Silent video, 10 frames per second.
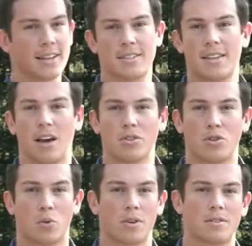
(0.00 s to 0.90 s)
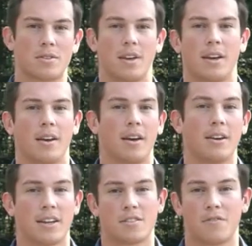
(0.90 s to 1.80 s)
outdoors. And a
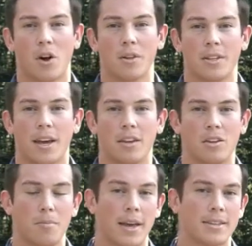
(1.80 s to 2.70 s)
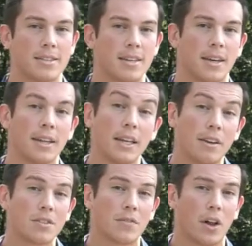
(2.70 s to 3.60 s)
nice fall day, you may see
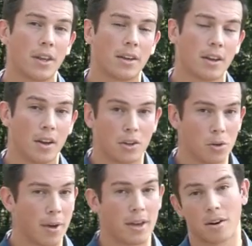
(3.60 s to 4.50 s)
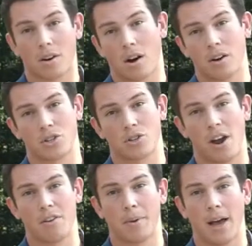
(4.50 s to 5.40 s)
leaves falling, you may hear cars
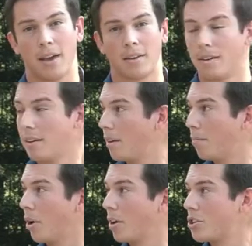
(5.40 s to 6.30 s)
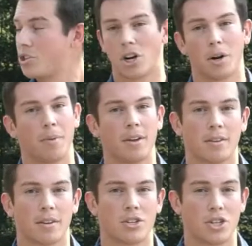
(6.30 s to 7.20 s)
driving by, birds chirping,
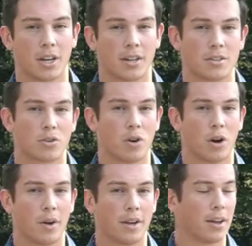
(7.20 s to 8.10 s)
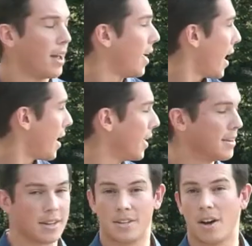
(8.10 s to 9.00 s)
chickens crowing, and
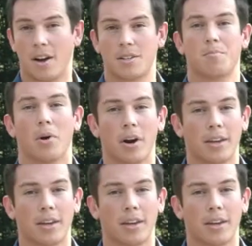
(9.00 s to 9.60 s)
dogs barking.